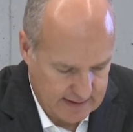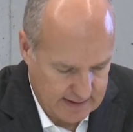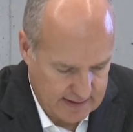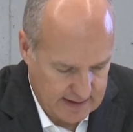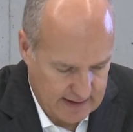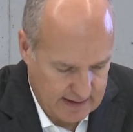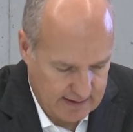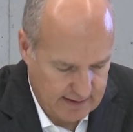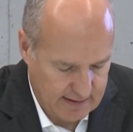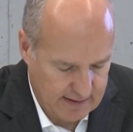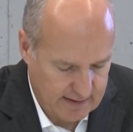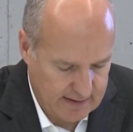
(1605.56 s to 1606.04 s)

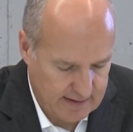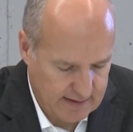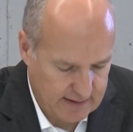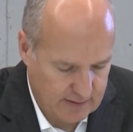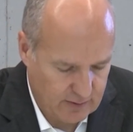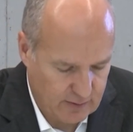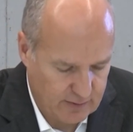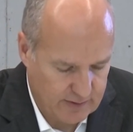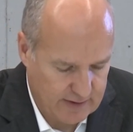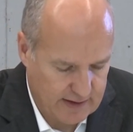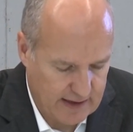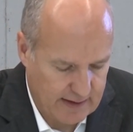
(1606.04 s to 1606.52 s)
think a
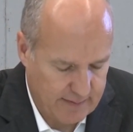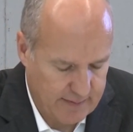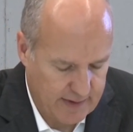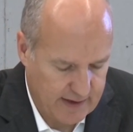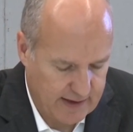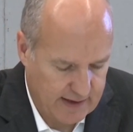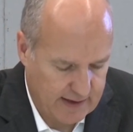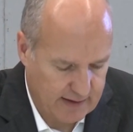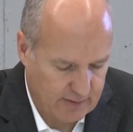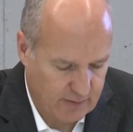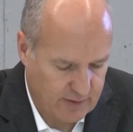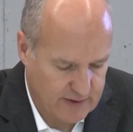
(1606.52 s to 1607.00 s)
long time
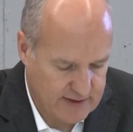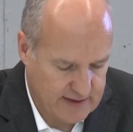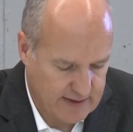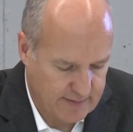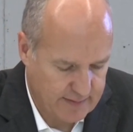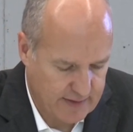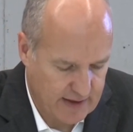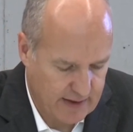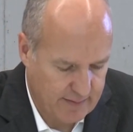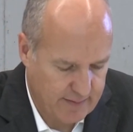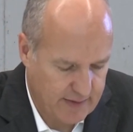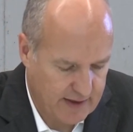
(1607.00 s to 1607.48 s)
ago or some
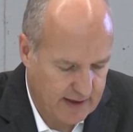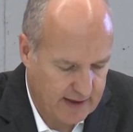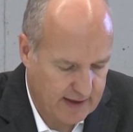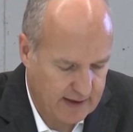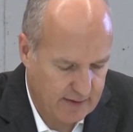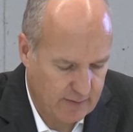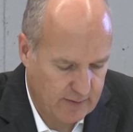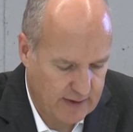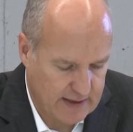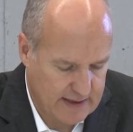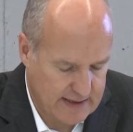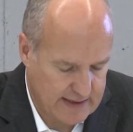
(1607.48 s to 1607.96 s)
time
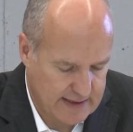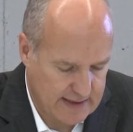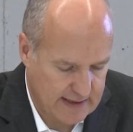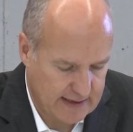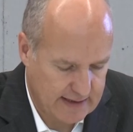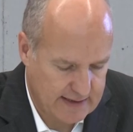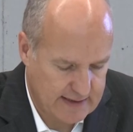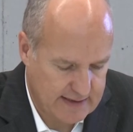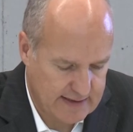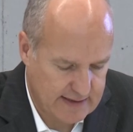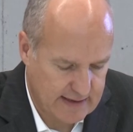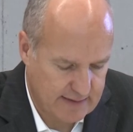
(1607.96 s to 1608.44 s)
ago, I
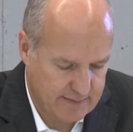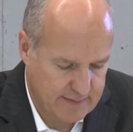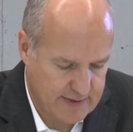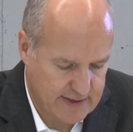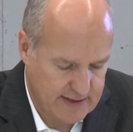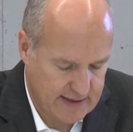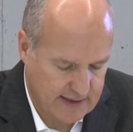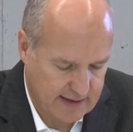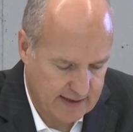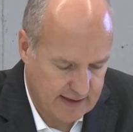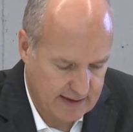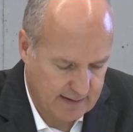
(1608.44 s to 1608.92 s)
said
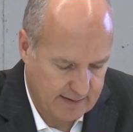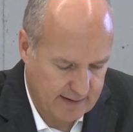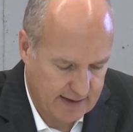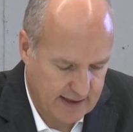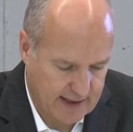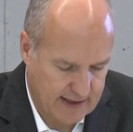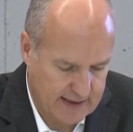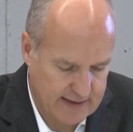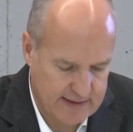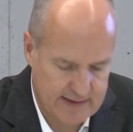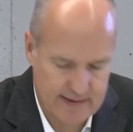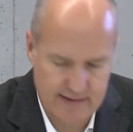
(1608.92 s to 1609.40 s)
something
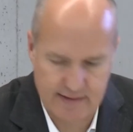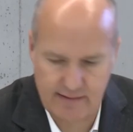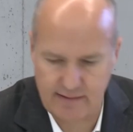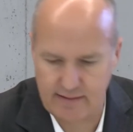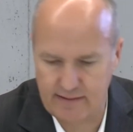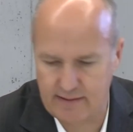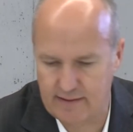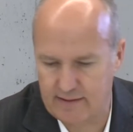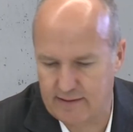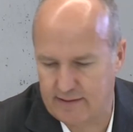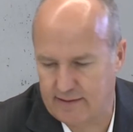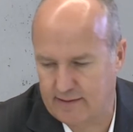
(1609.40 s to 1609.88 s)
against
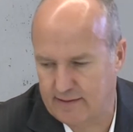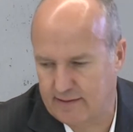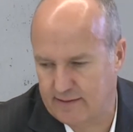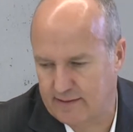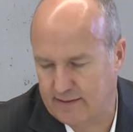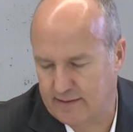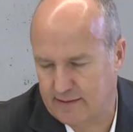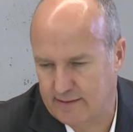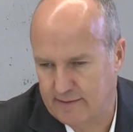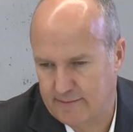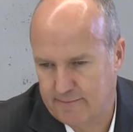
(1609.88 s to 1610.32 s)
the